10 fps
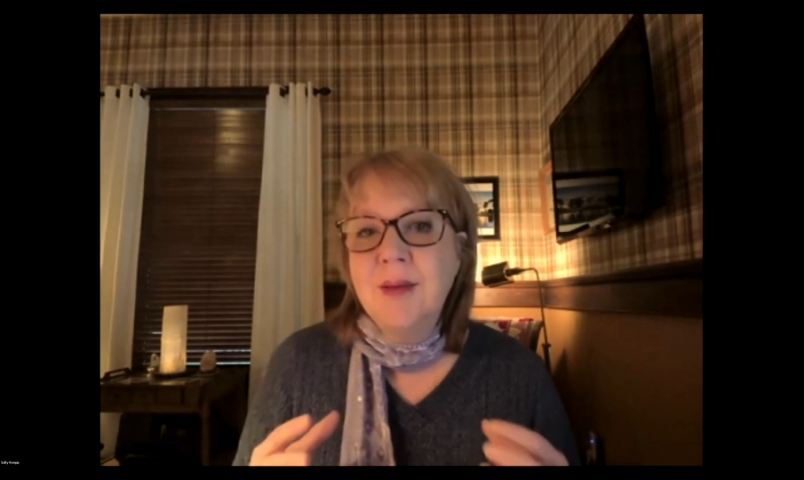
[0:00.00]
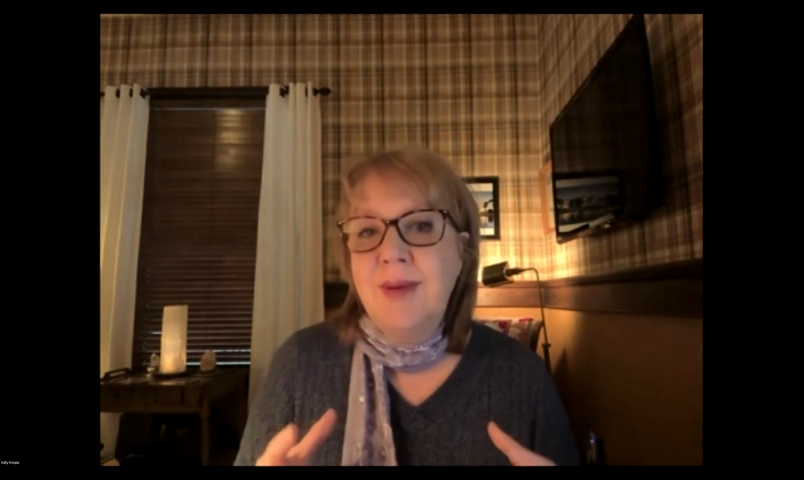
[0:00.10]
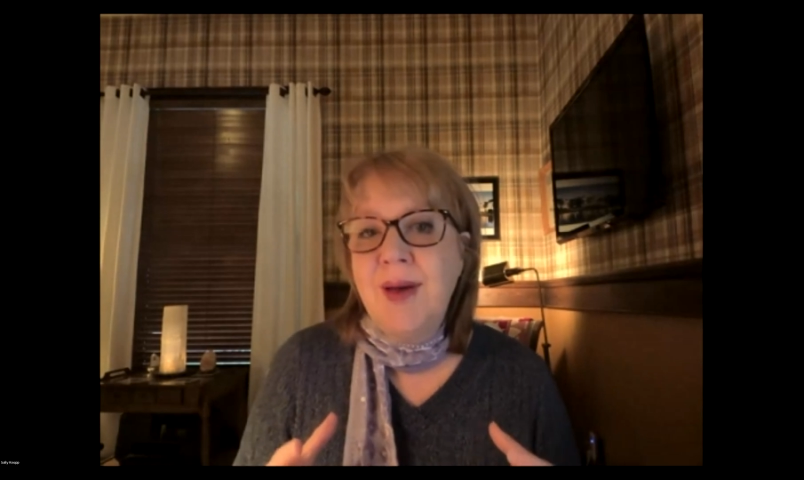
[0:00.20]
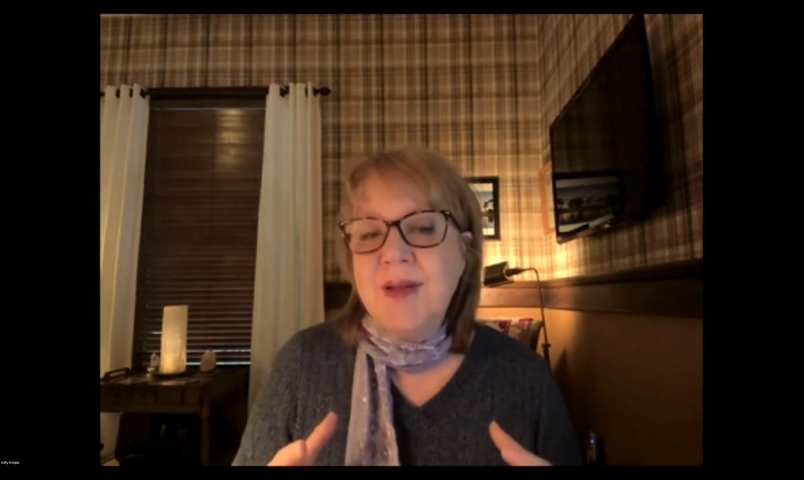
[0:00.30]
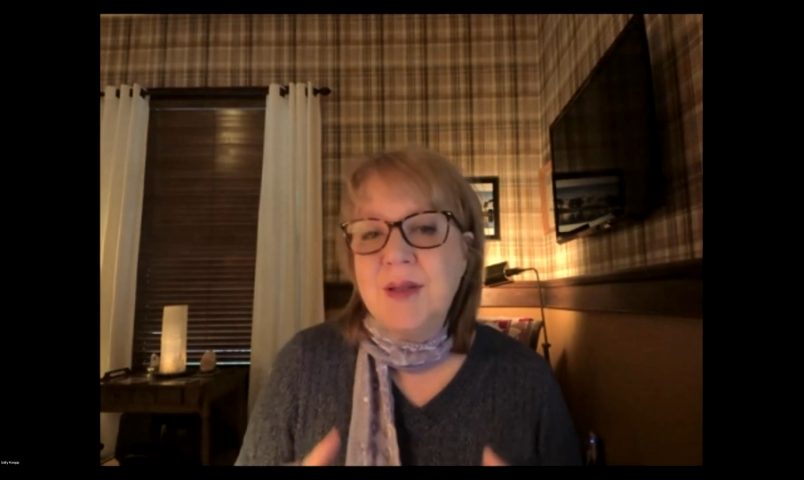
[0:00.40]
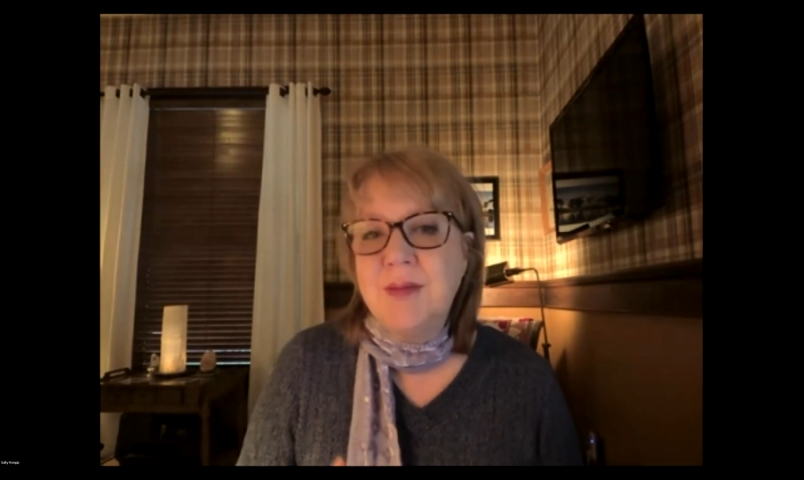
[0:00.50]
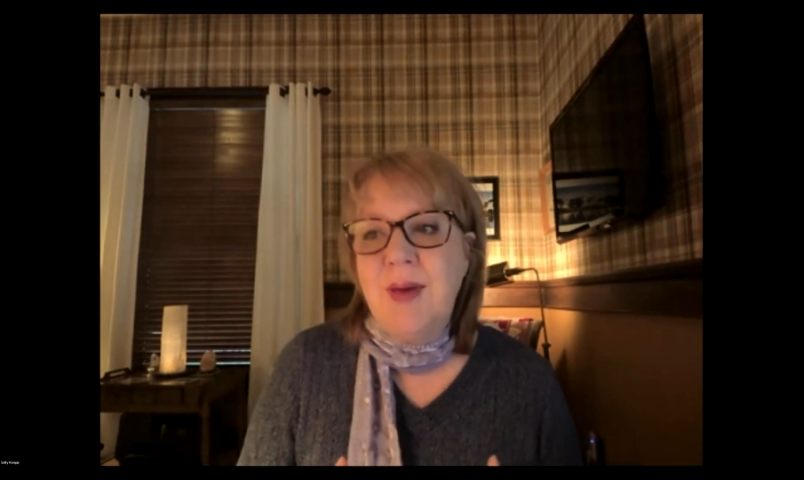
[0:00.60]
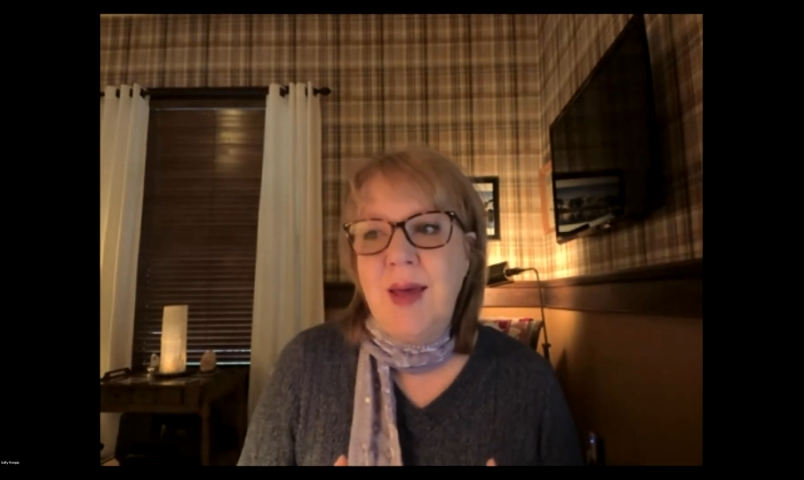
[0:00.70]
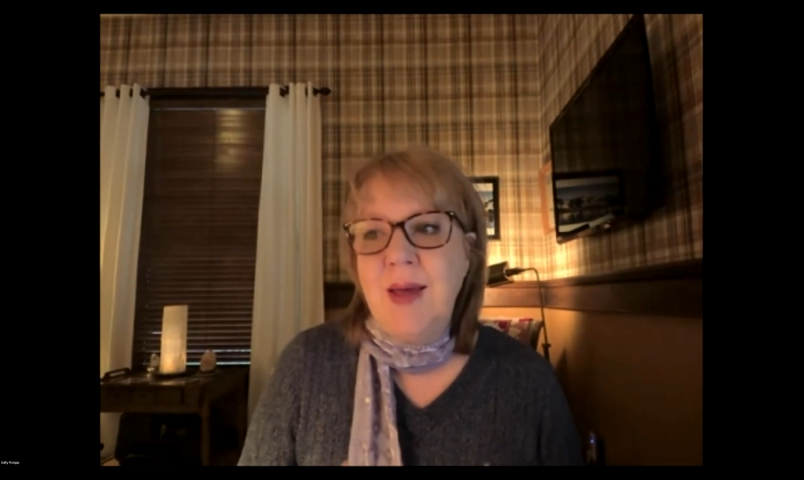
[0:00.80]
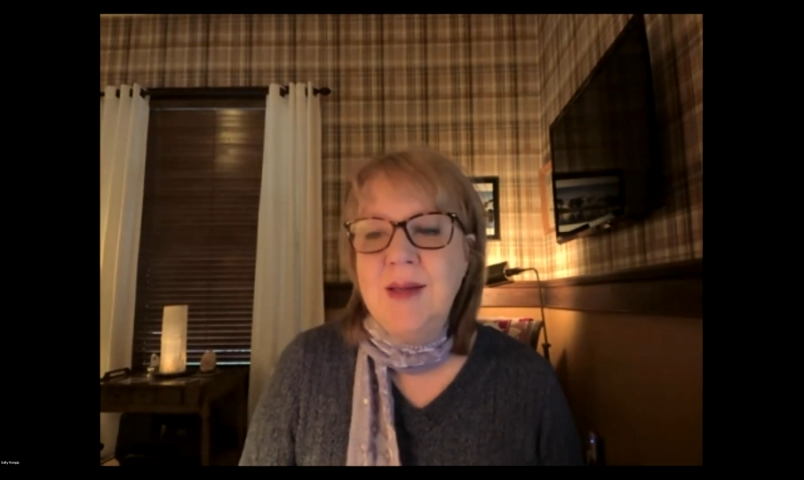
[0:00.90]
the best
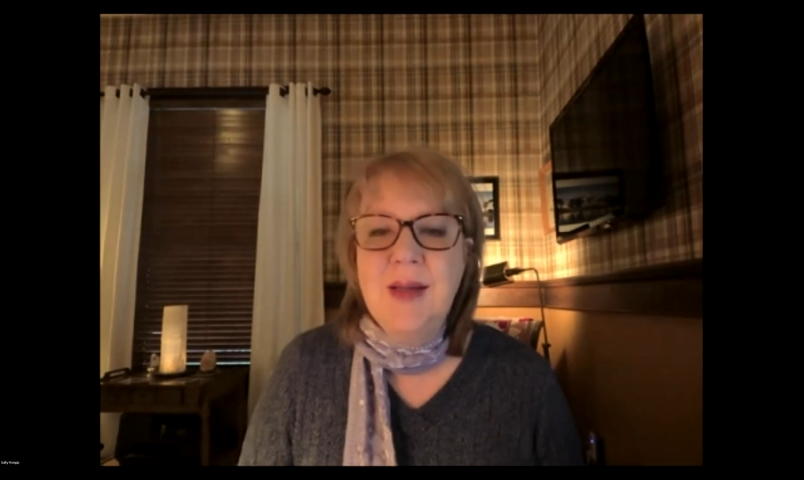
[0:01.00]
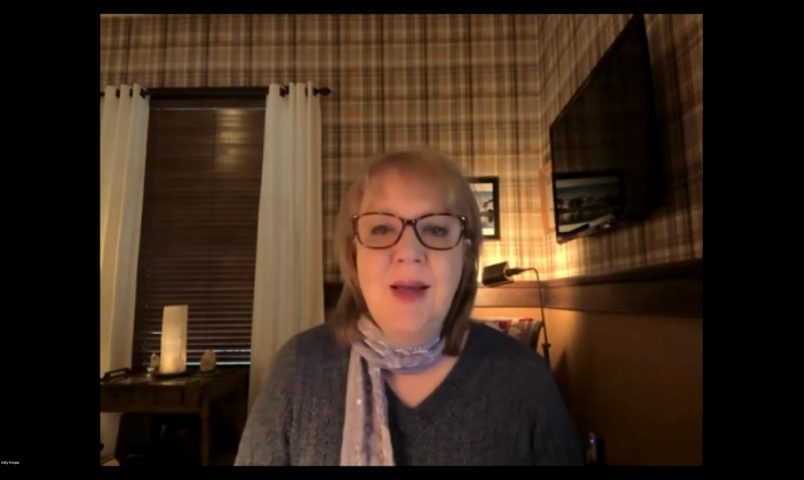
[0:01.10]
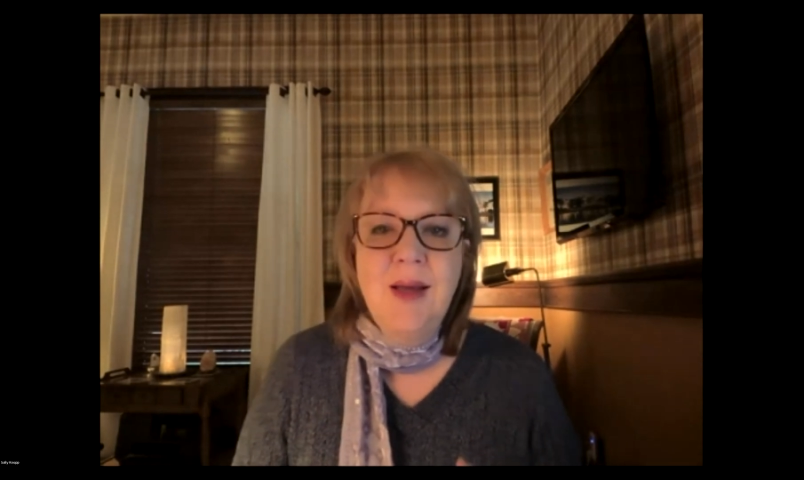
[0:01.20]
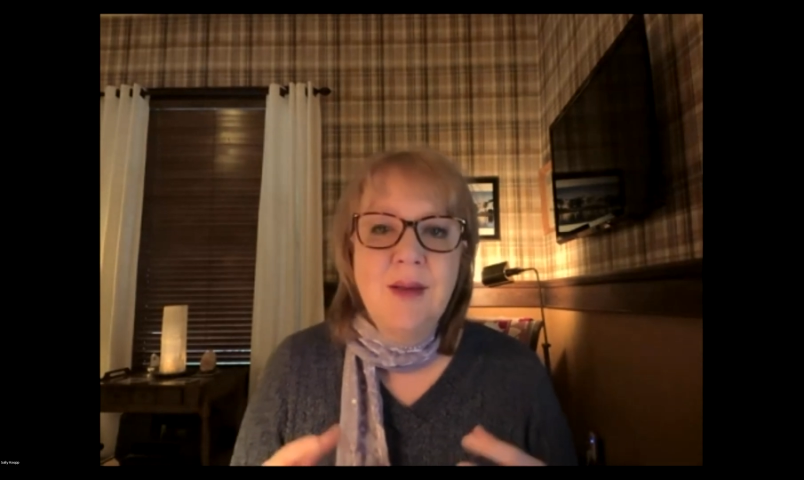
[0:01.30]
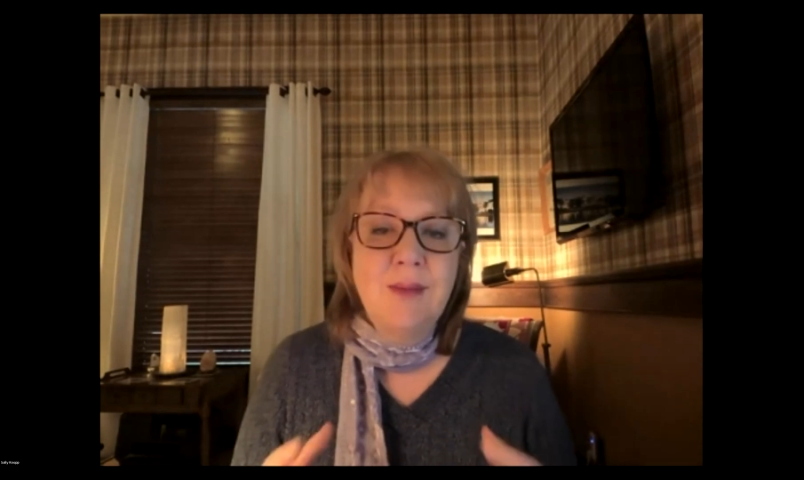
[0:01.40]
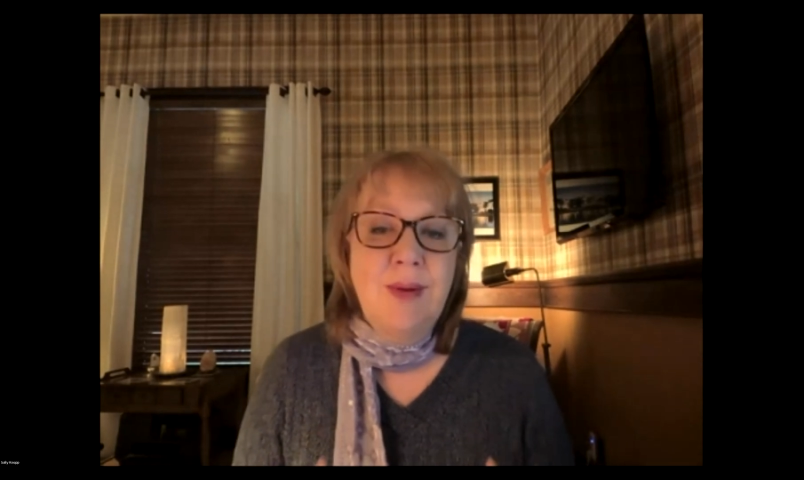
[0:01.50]
mate, the